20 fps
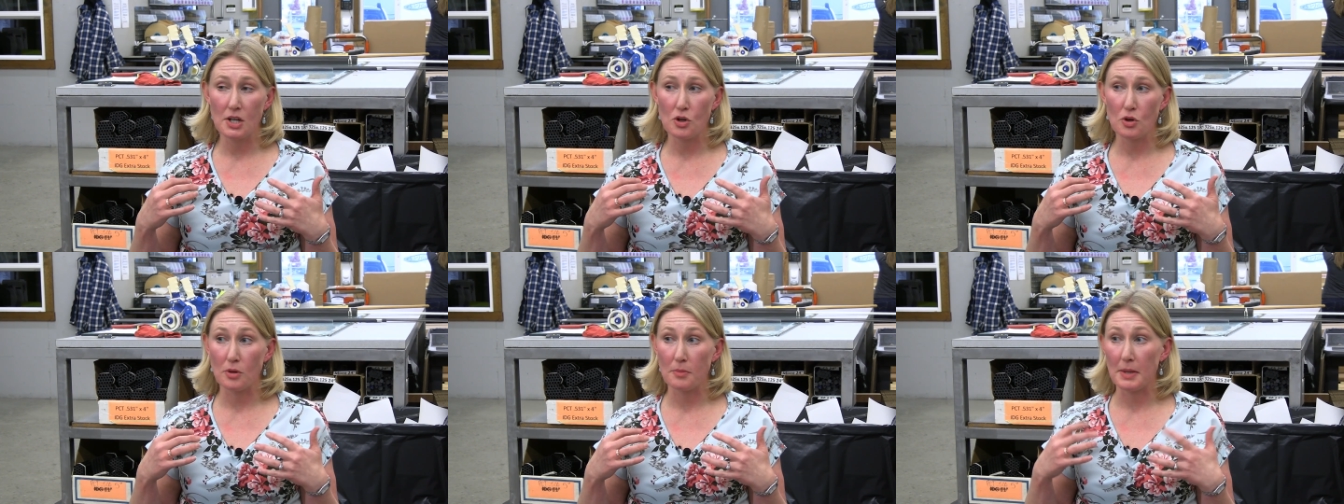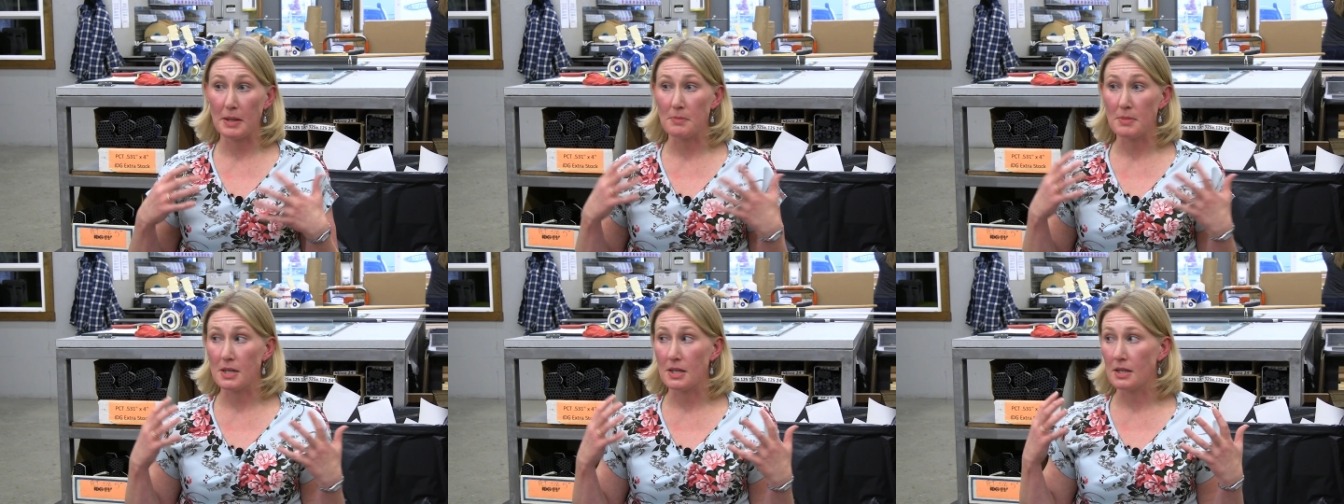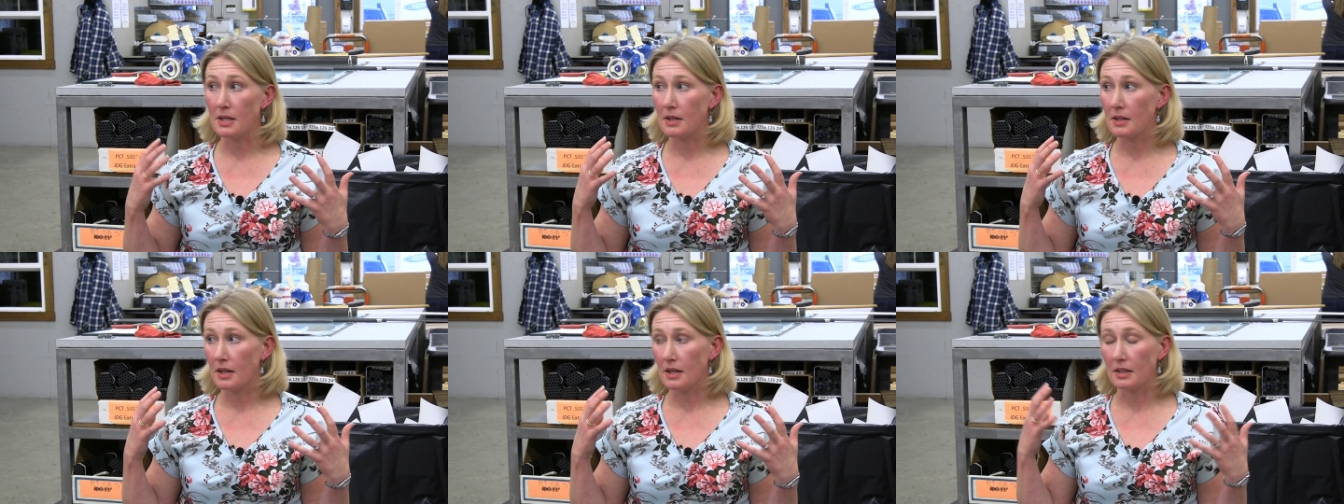or
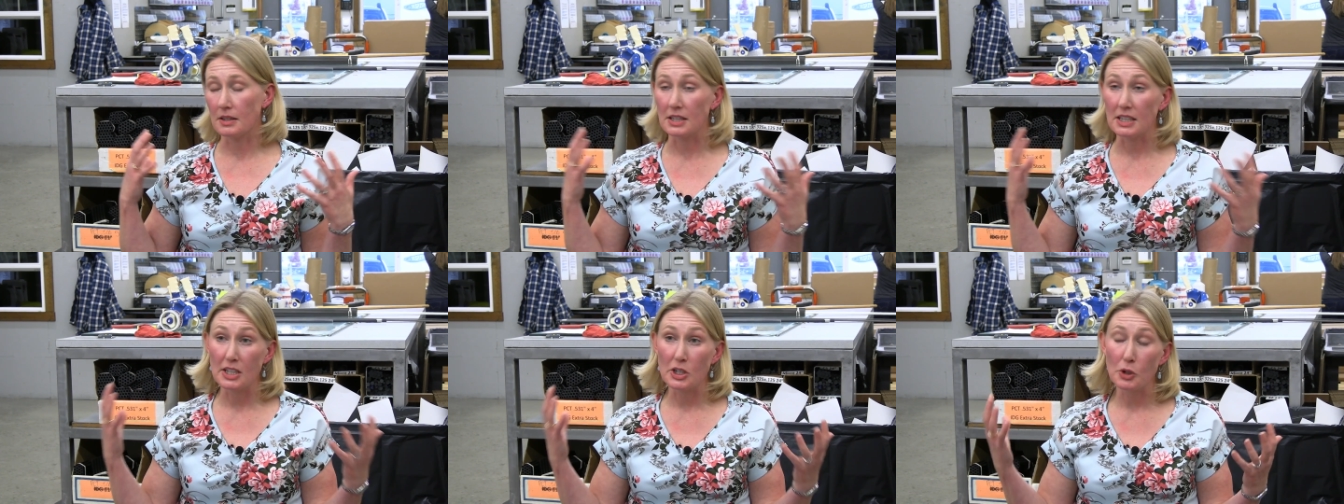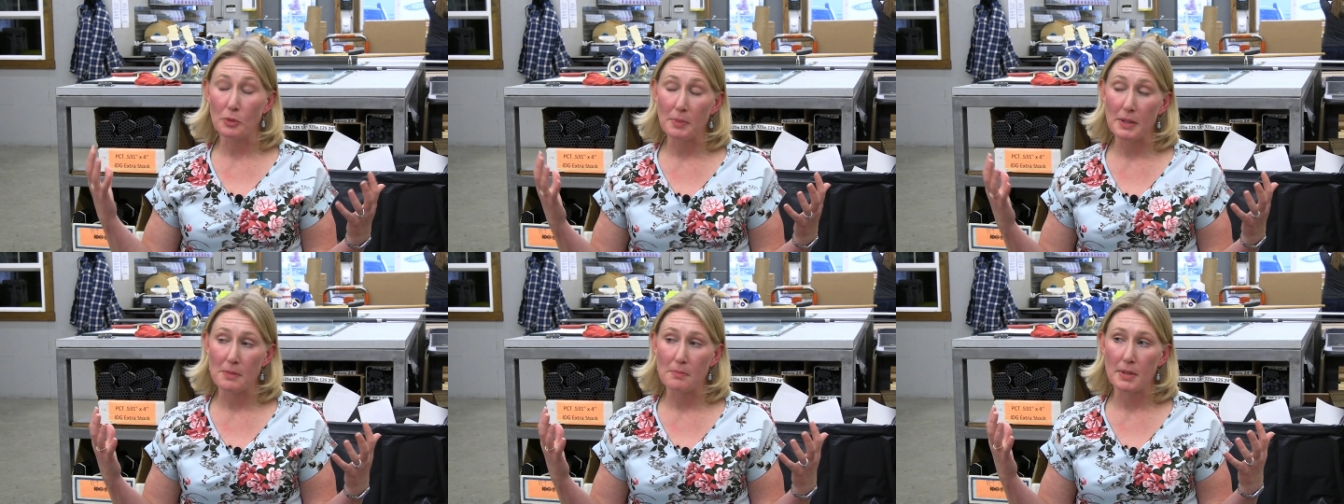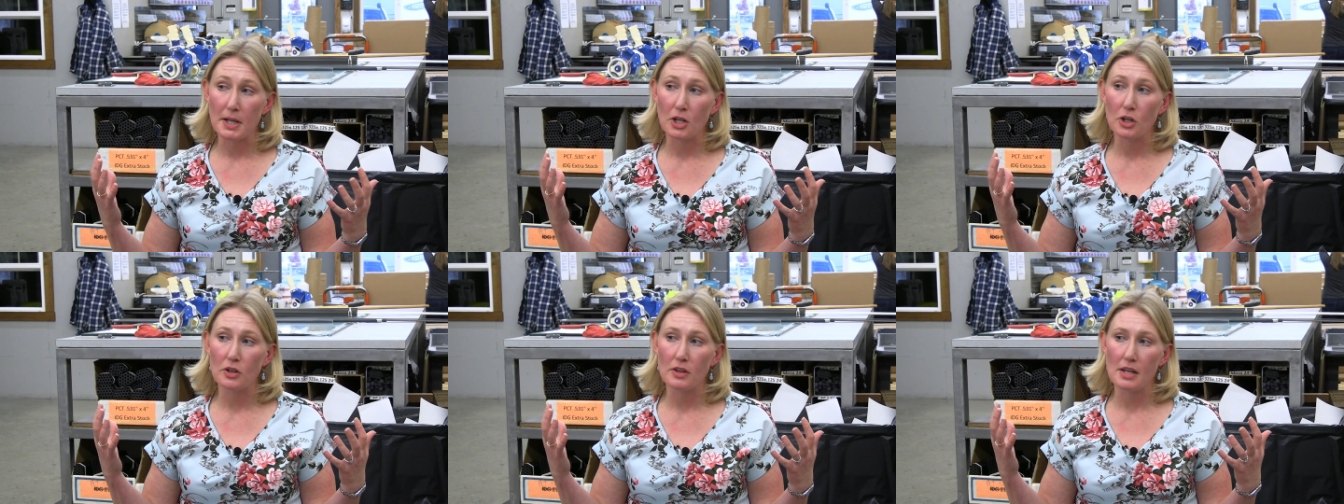maybe a little bit
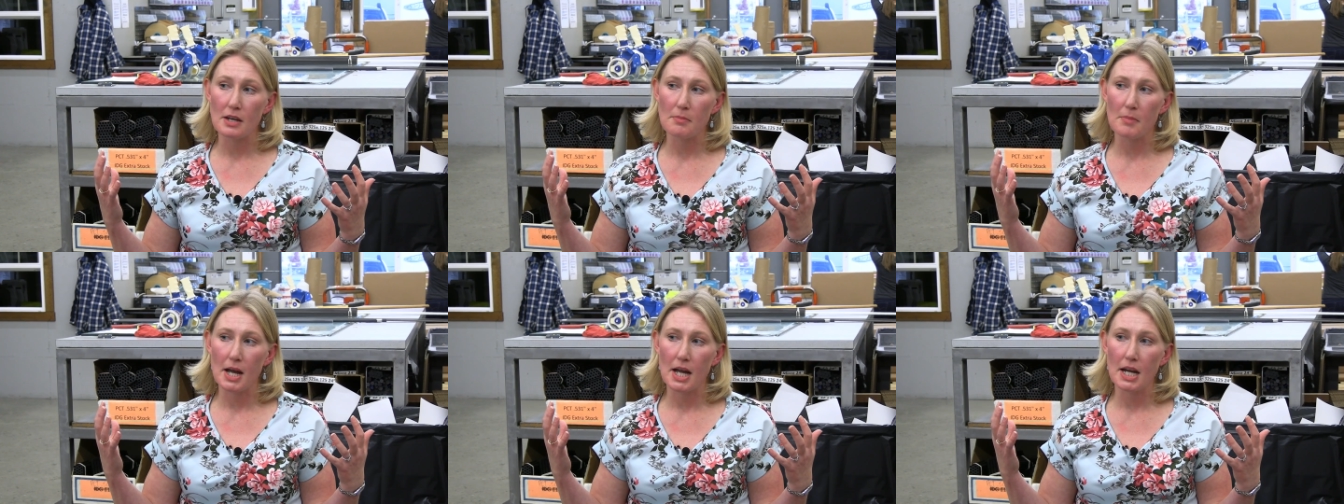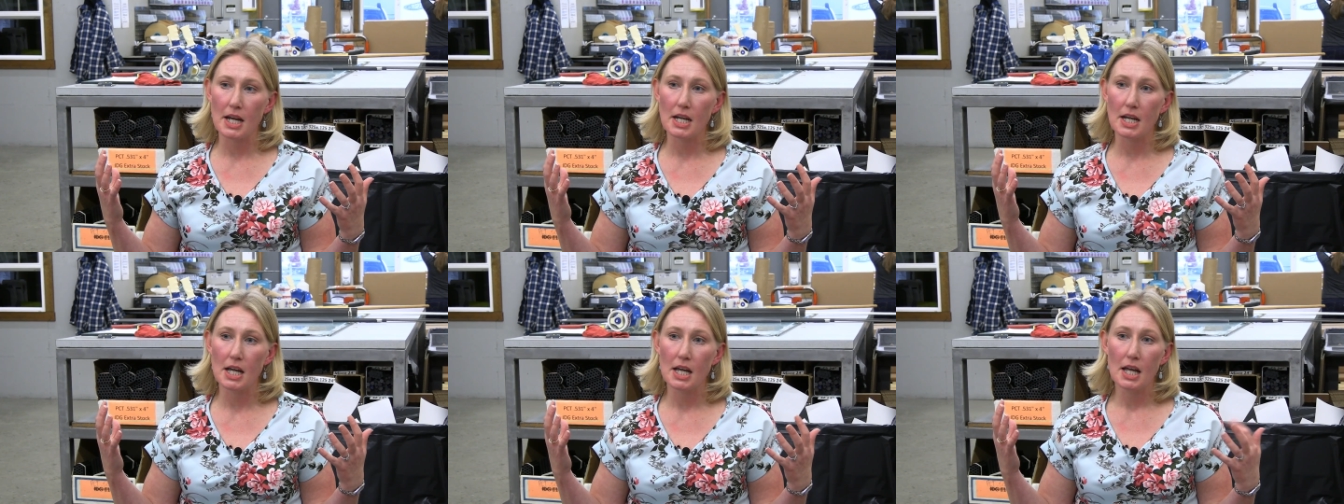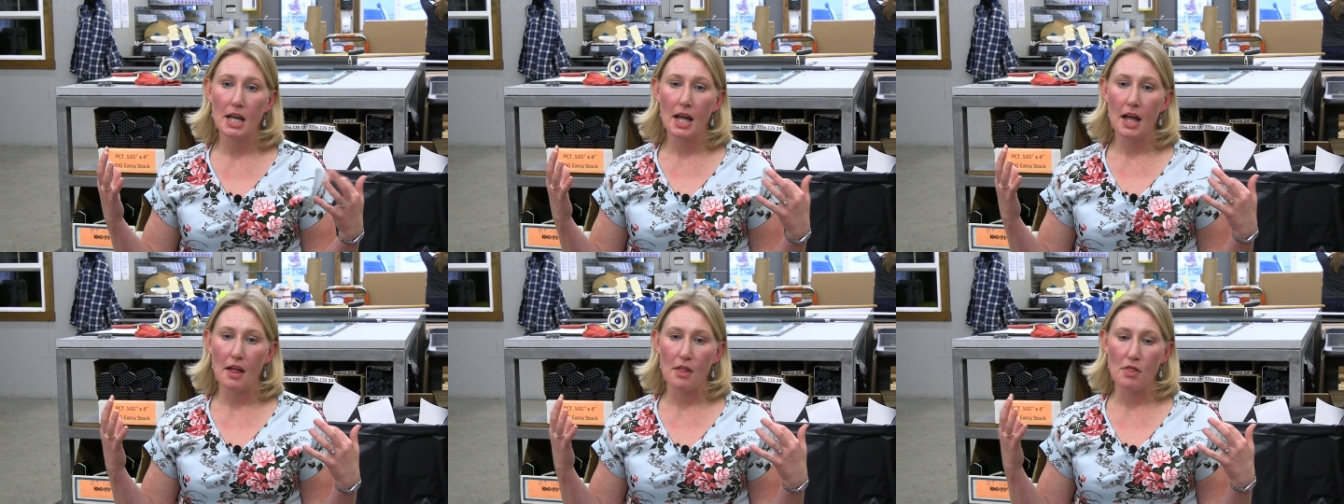bigger than mine,
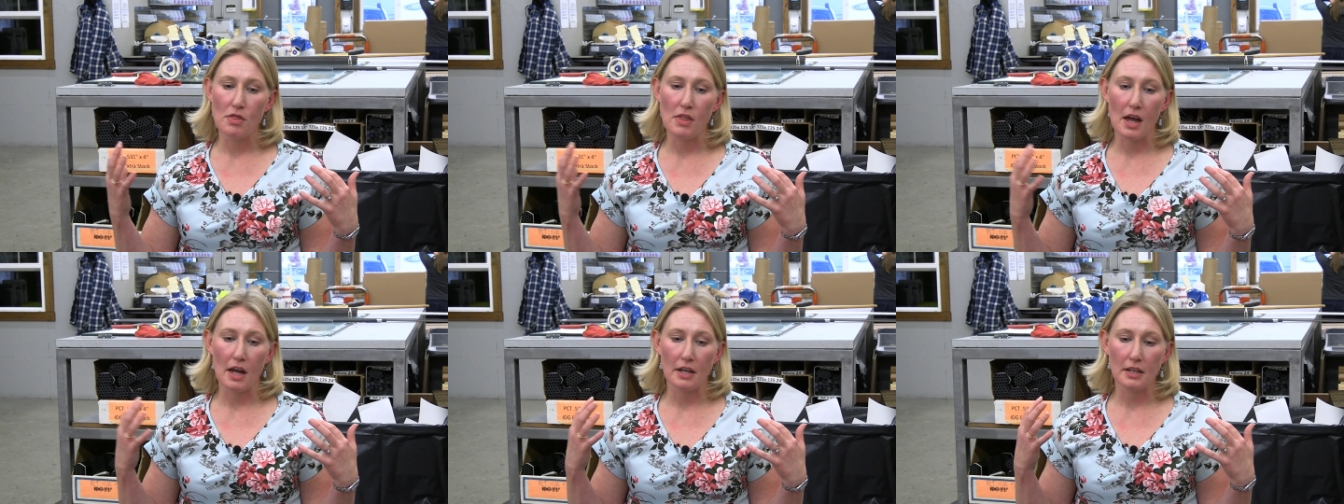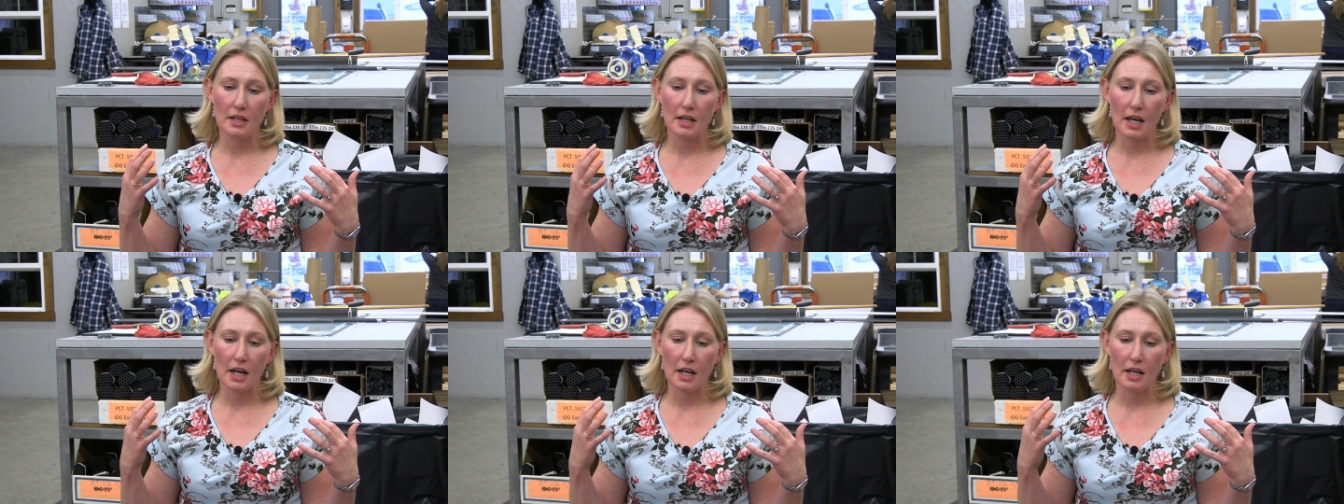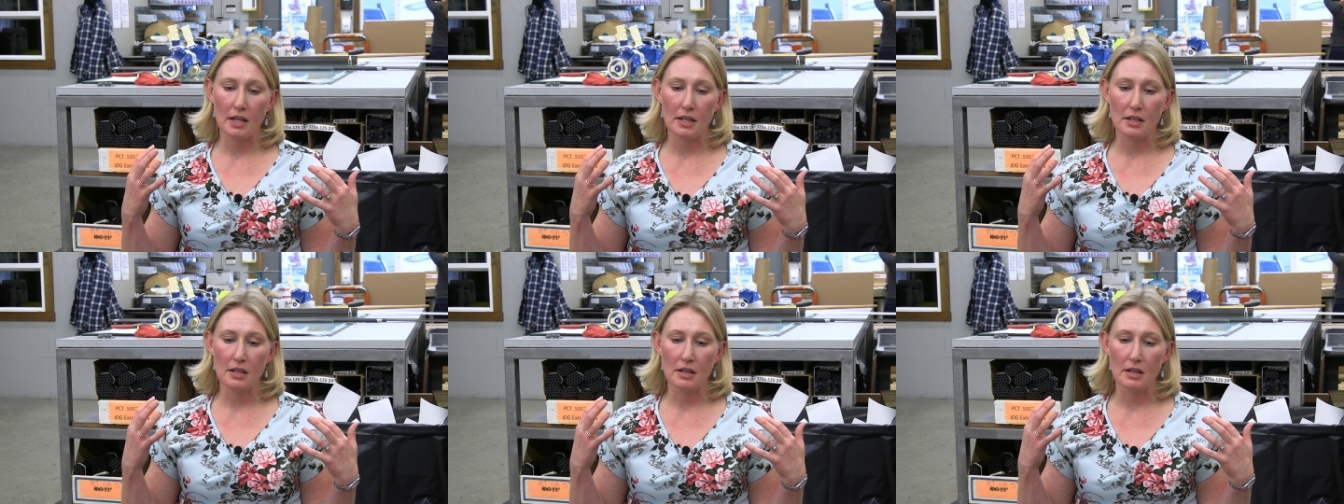that
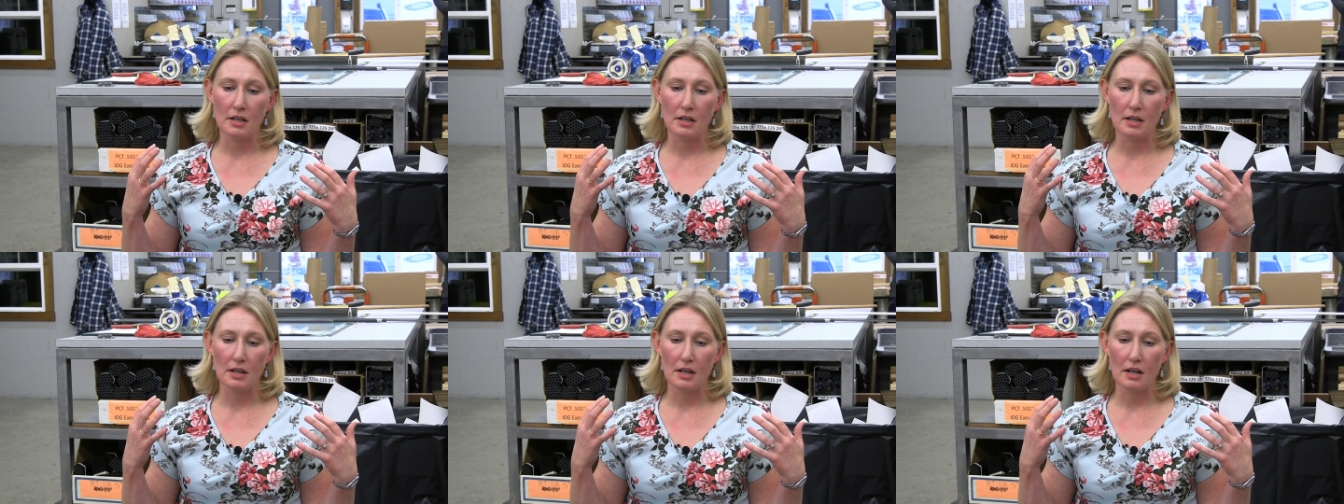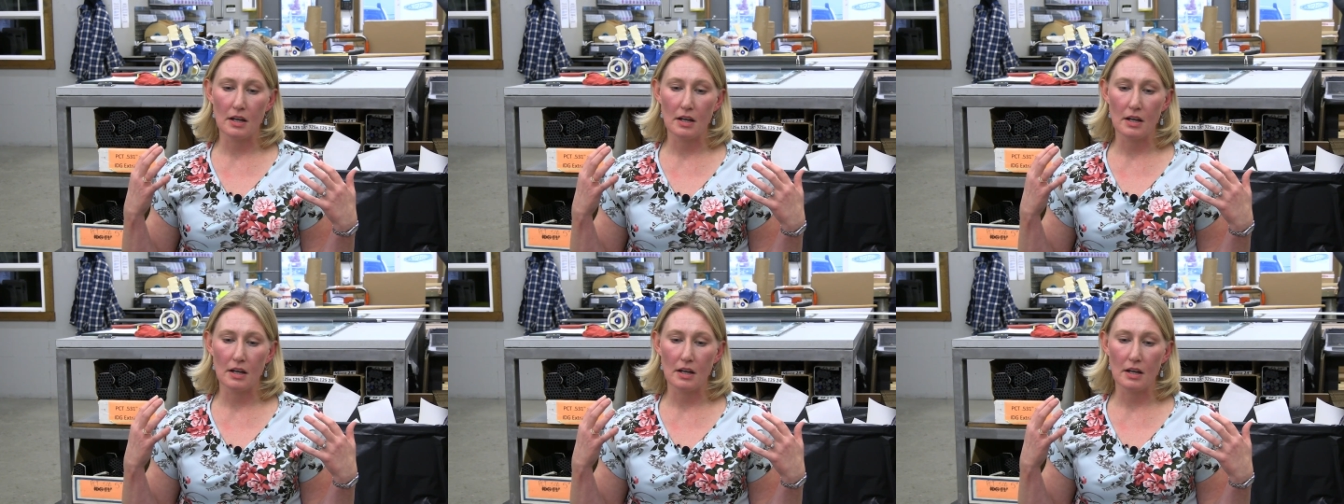can,